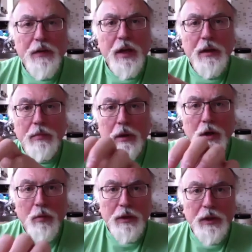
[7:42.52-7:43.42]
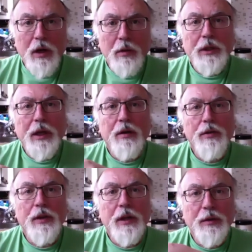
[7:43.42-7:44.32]
a couple of times there, and I
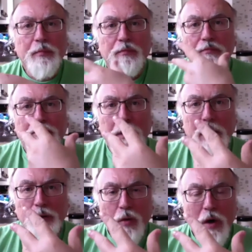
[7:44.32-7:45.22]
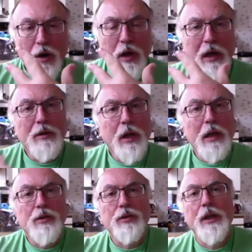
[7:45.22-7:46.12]
think that's quite an
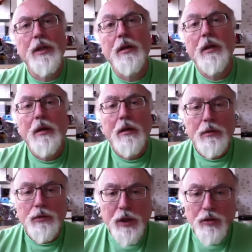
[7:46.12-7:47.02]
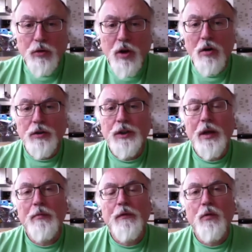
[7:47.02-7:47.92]
interesting central
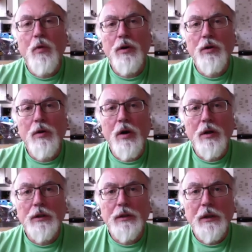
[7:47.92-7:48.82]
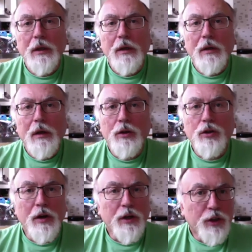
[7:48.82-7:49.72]
concept for what you guys are
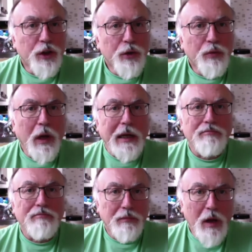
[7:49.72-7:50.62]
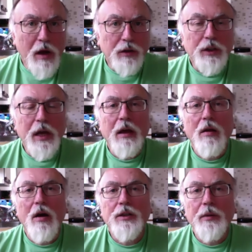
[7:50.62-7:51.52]
trying to do at large
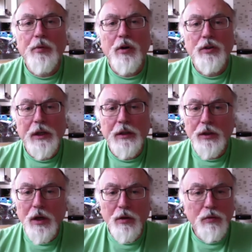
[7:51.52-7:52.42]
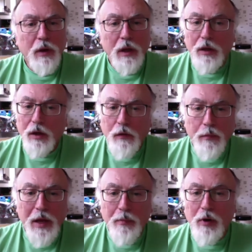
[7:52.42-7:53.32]
scale ID projects. So for
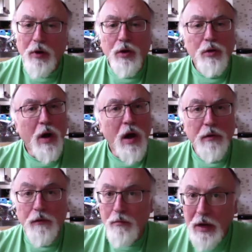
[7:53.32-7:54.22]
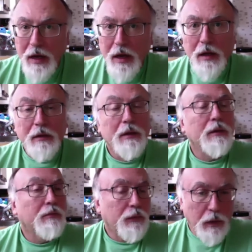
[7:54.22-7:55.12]
people who aren't familiar,
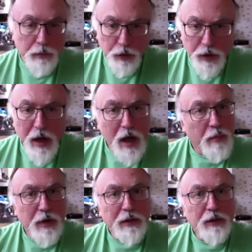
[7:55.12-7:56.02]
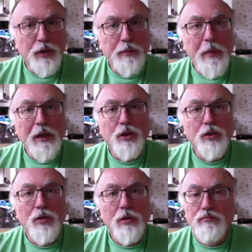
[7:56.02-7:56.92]
I'm sure they are, but let's just make
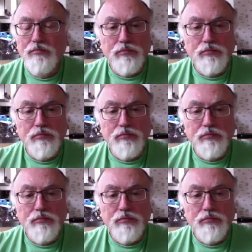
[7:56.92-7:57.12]
sure,